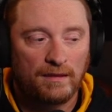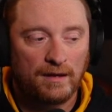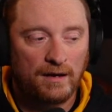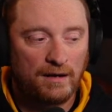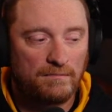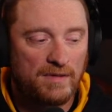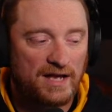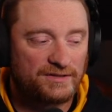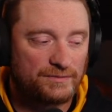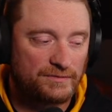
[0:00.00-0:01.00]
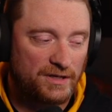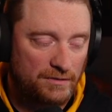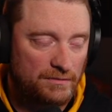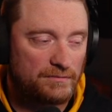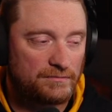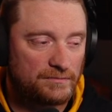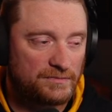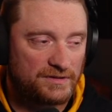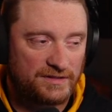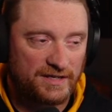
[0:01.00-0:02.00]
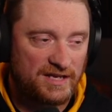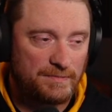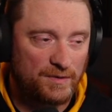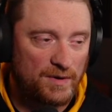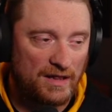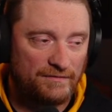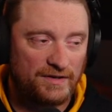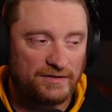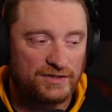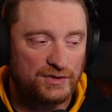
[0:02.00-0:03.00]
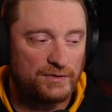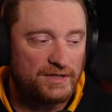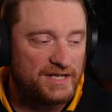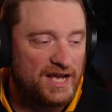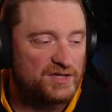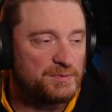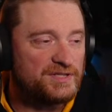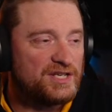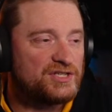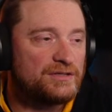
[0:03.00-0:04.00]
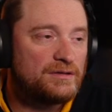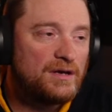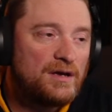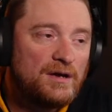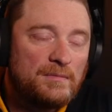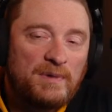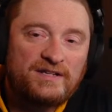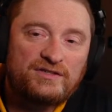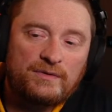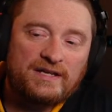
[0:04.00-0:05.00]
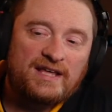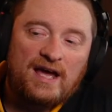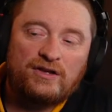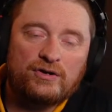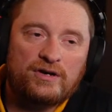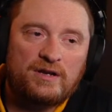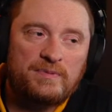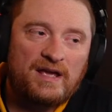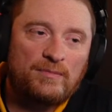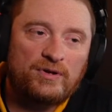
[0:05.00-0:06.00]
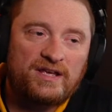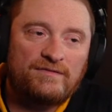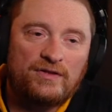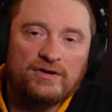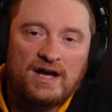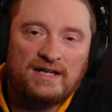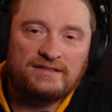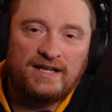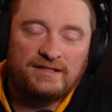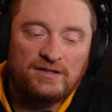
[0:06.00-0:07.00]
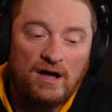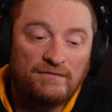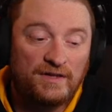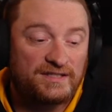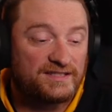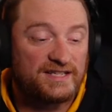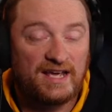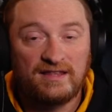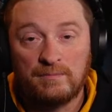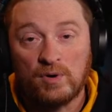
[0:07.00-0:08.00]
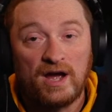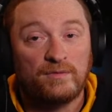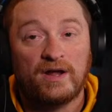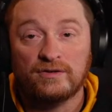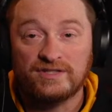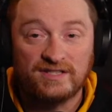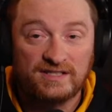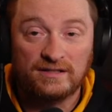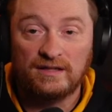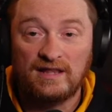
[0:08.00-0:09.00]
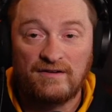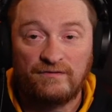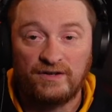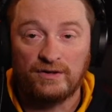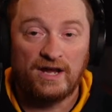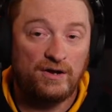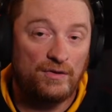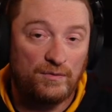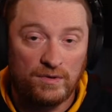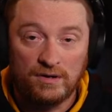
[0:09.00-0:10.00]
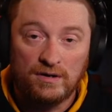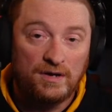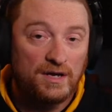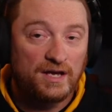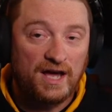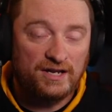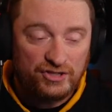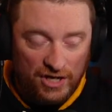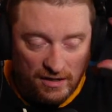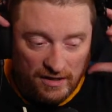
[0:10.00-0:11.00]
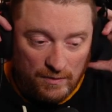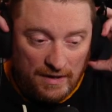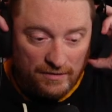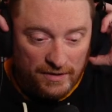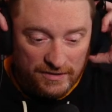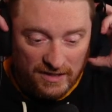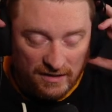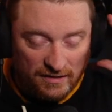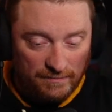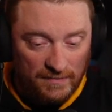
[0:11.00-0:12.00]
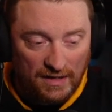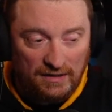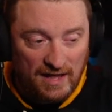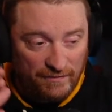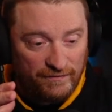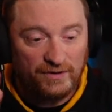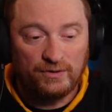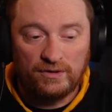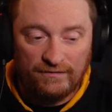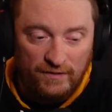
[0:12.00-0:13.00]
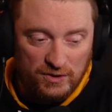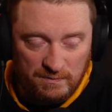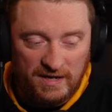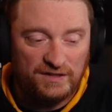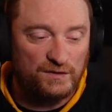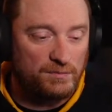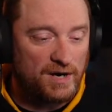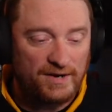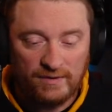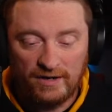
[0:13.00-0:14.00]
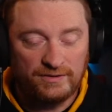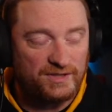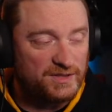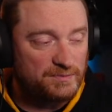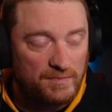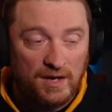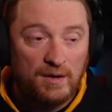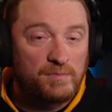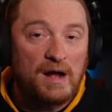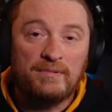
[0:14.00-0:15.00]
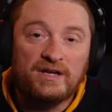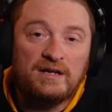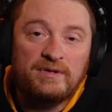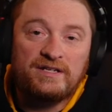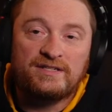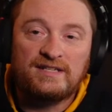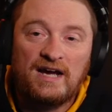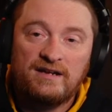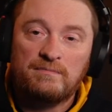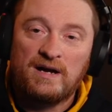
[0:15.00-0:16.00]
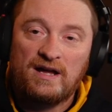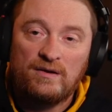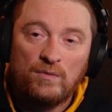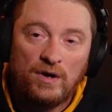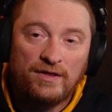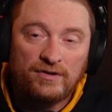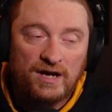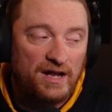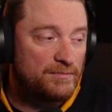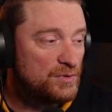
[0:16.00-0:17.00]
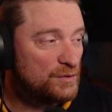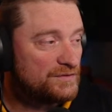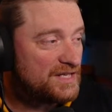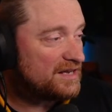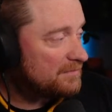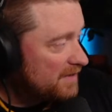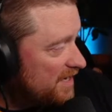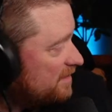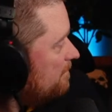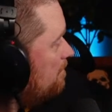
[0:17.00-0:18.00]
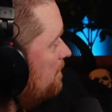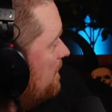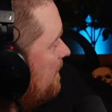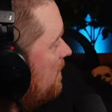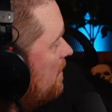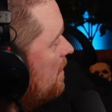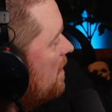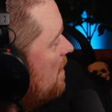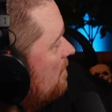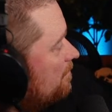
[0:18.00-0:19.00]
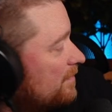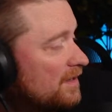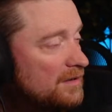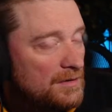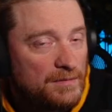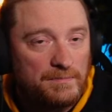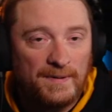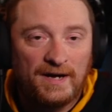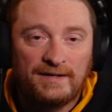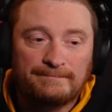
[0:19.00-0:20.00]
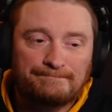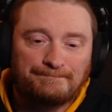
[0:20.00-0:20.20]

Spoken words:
to keep it relevant to the DH position, by doing that, you're going to be able to give other guys days off. Let's say that Brian Reynolds is still in left field. I know that we're kind of juggling whether there's a left field or a first base for Brian Reynolds, and it's probably going to be decided by what other kind of moves they can make. But